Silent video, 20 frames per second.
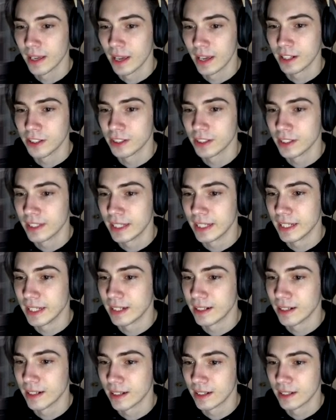And she
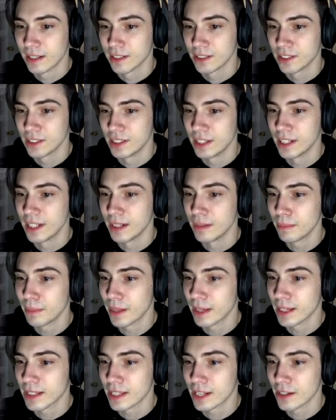didn't. She didn't
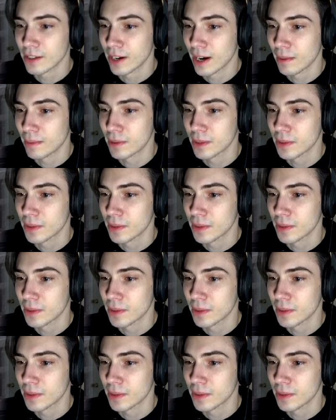because I grabbed